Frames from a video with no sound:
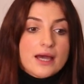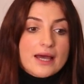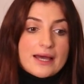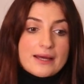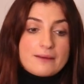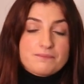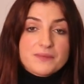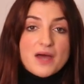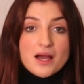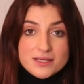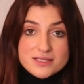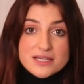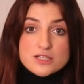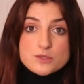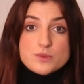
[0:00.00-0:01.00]
um,
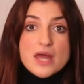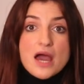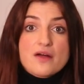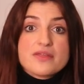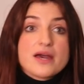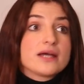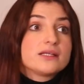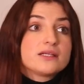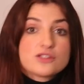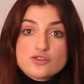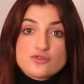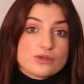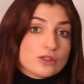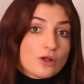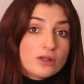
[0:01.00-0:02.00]
architects without that
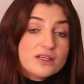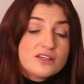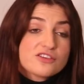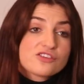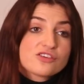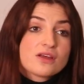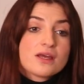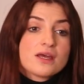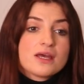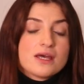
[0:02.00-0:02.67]
industry knowledge.